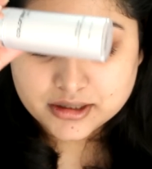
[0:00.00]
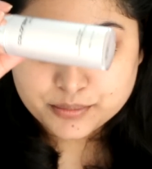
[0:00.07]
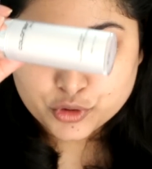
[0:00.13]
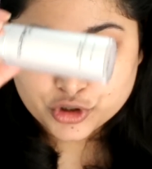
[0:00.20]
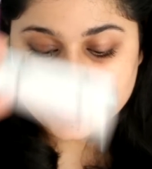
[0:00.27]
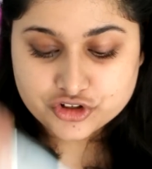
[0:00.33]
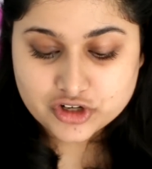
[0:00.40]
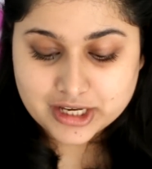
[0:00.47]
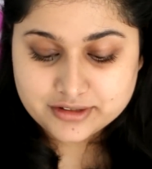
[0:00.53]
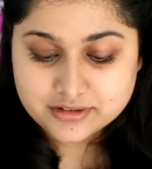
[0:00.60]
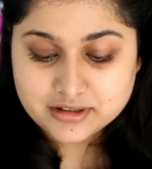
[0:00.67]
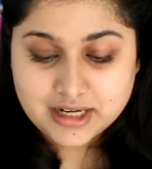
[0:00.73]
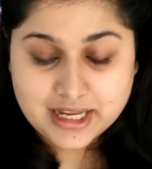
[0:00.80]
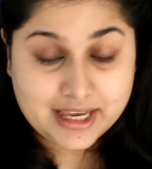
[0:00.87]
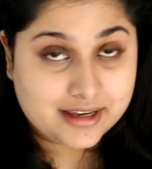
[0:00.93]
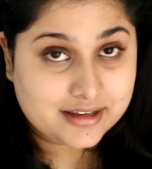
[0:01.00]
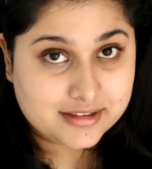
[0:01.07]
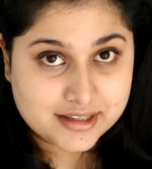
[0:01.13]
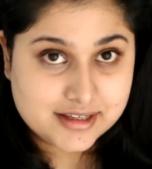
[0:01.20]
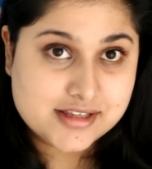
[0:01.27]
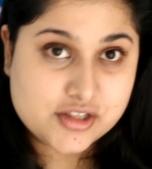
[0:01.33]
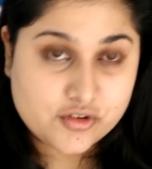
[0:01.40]
moisturizer like
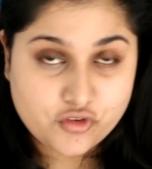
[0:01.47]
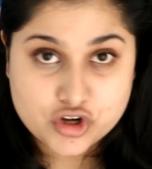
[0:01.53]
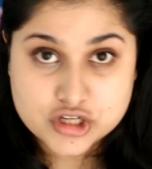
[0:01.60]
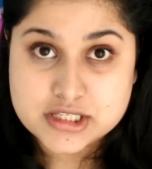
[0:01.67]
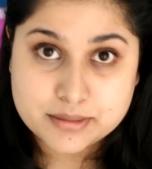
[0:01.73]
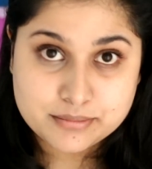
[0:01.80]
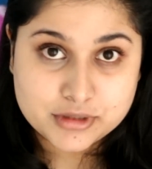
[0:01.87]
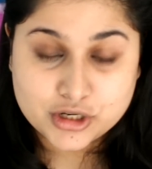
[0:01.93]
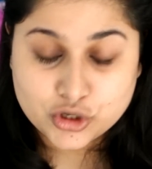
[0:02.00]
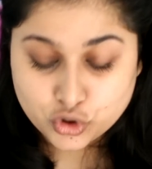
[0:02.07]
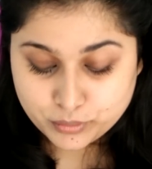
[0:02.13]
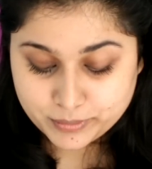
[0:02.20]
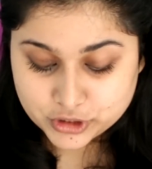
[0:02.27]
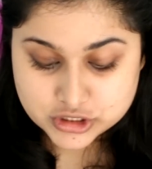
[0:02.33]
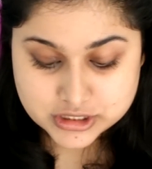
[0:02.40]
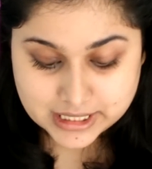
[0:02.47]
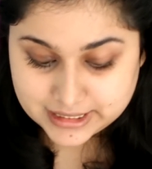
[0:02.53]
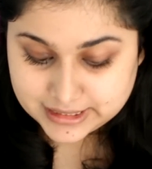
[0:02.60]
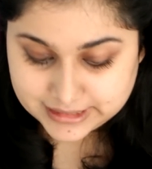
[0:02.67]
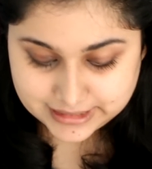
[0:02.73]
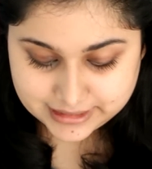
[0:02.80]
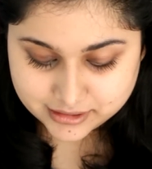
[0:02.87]
this for some glow, because
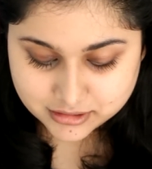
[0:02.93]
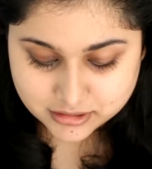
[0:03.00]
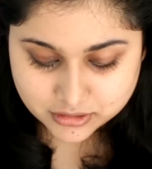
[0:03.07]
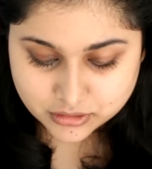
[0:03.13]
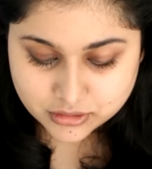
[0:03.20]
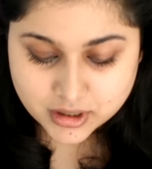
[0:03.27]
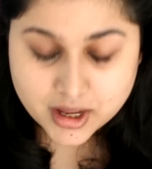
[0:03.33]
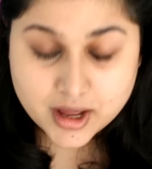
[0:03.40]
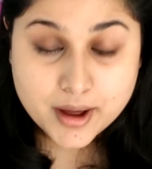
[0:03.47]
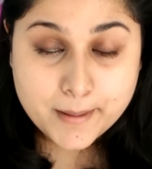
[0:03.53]
I need a glow.